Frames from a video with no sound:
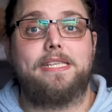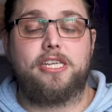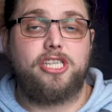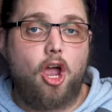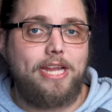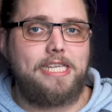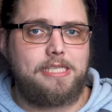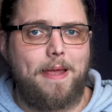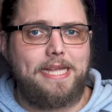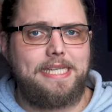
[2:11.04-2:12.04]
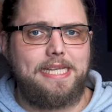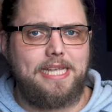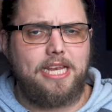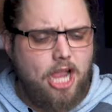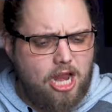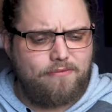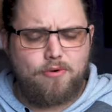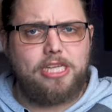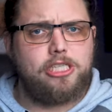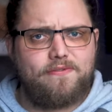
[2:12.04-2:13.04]
into tighter spaces, and kind of
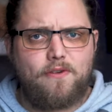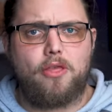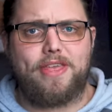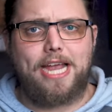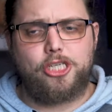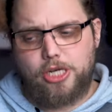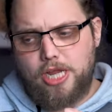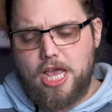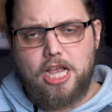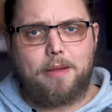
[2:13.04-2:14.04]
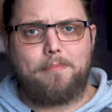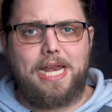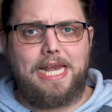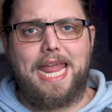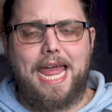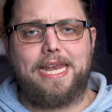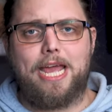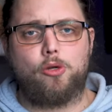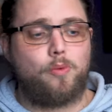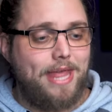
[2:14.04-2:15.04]
really just follow the action completely
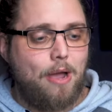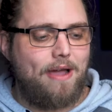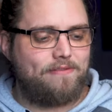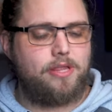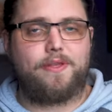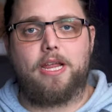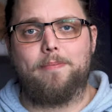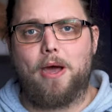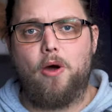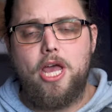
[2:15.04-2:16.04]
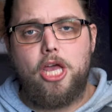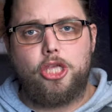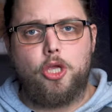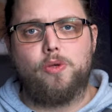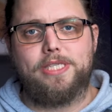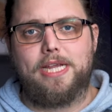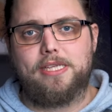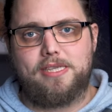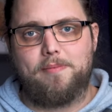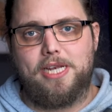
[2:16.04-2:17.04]
handheld without having to think about
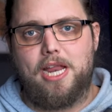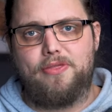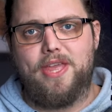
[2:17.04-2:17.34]
using something like